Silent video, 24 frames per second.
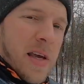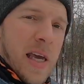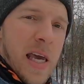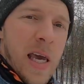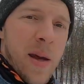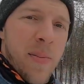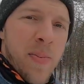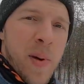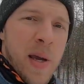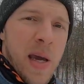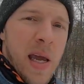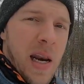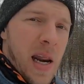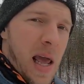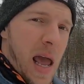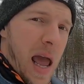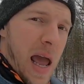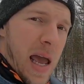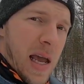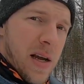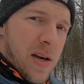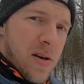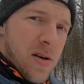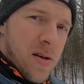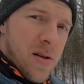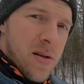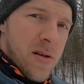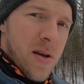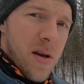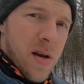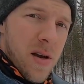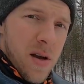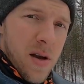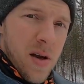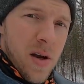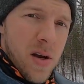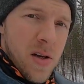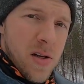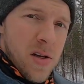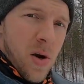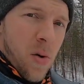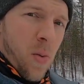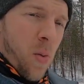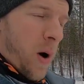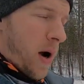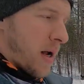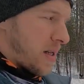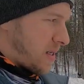keeping it angled to
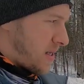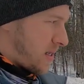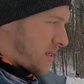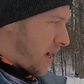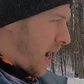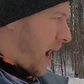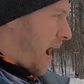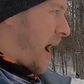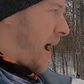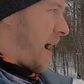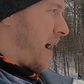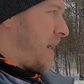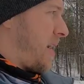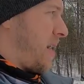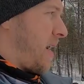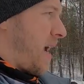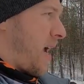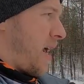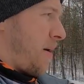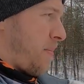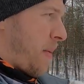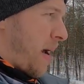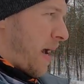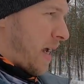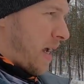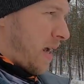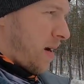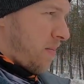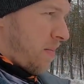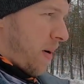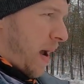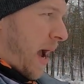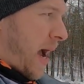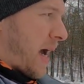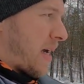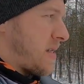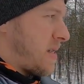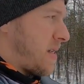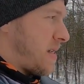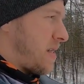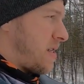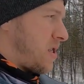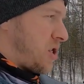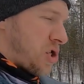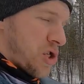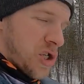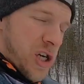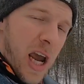one side and making
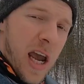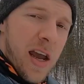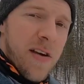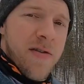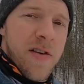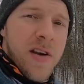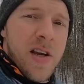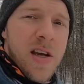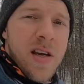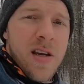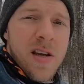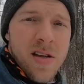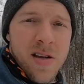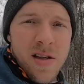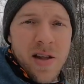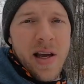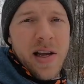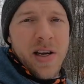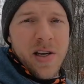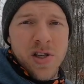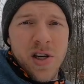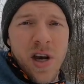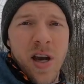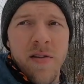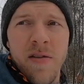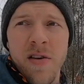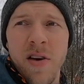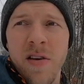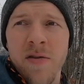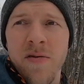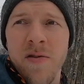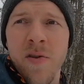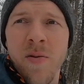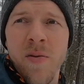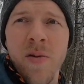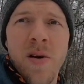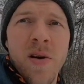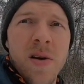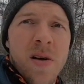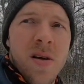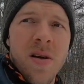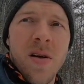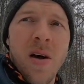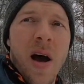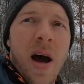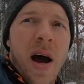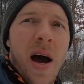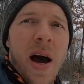passes, shaving, like shaving, if you
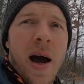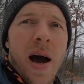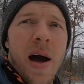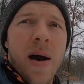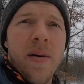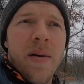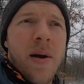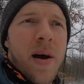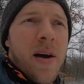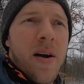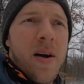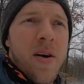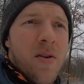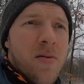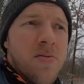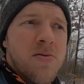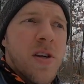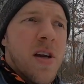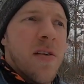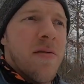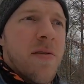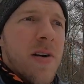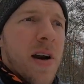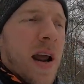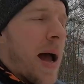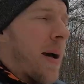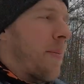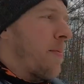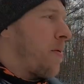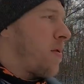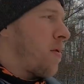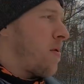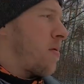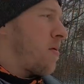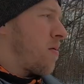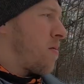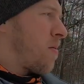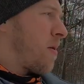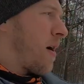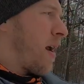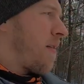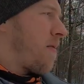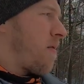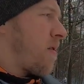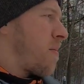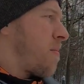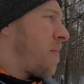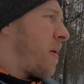will. Uh, I don't know, shaving an apple or
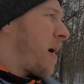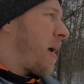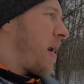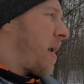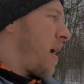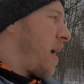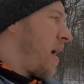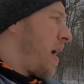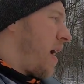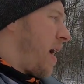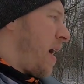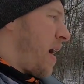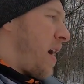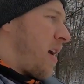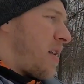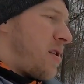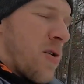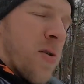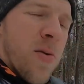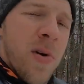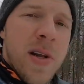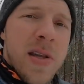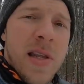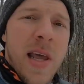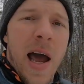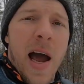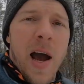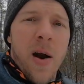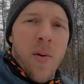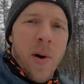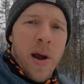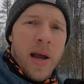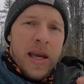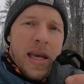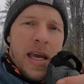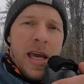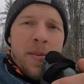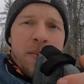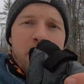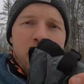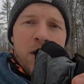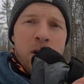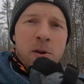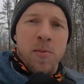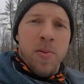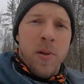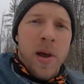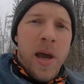whatever, but doing it that way, keeping
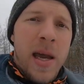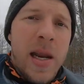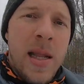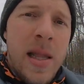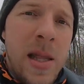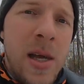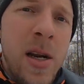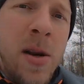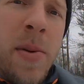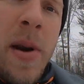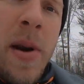your blade a little